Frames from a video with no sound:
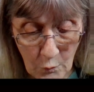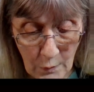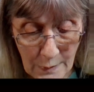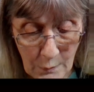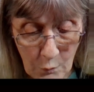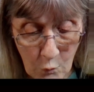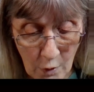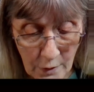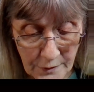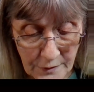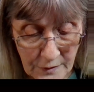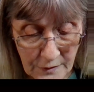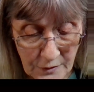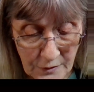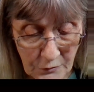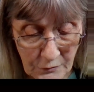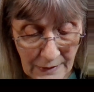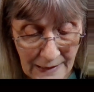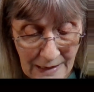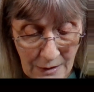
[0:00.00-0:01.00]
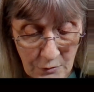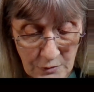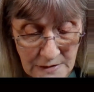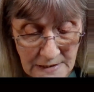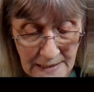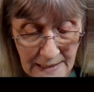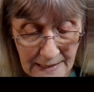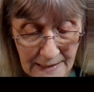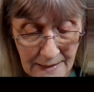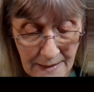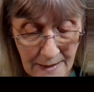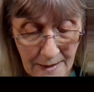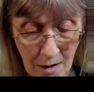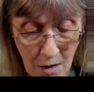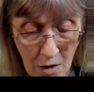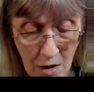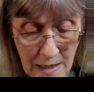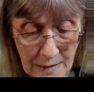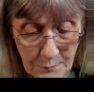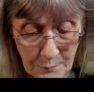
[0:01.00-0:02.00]
we want to do now is say
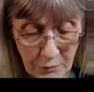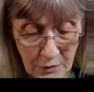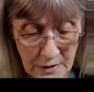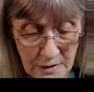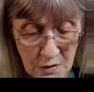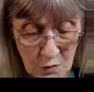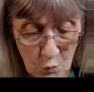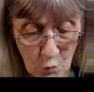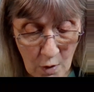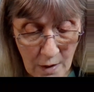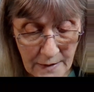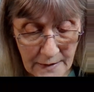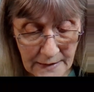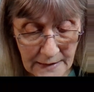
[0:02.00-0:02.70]
9 plus what